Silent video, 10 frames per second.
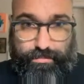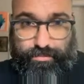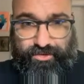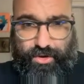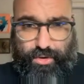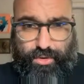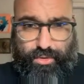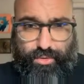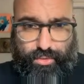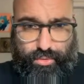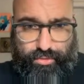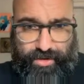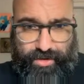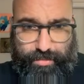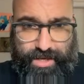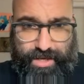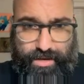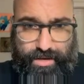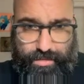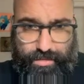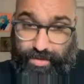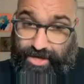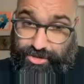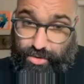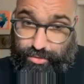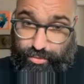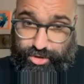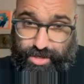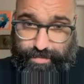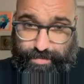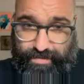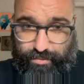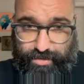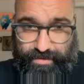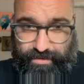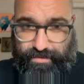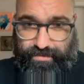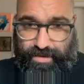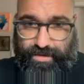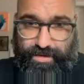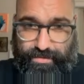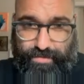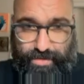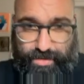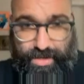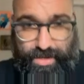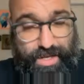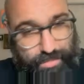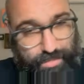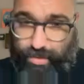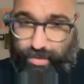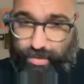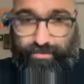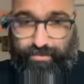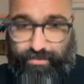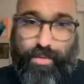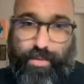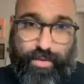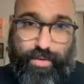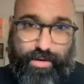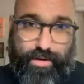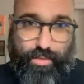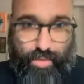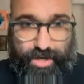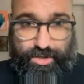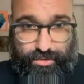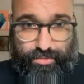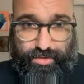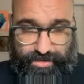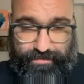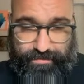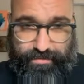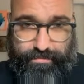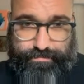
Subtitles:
So same here, but we actually go into a jump afterwards. I guess that's slightly different, but this is what we want. We are going to want to do this.